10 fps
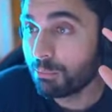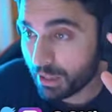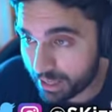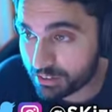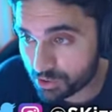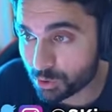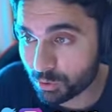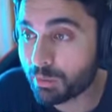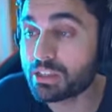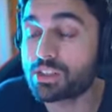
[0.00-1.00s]
Black Ops 2
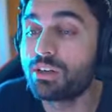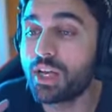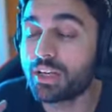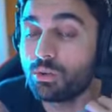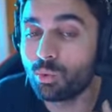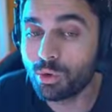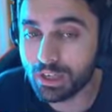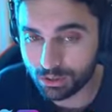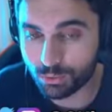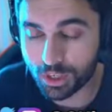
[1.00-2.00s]
Remaster like a
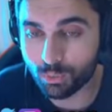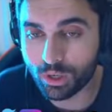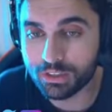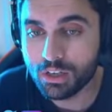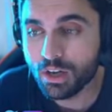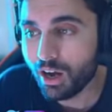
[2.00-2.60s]
real one,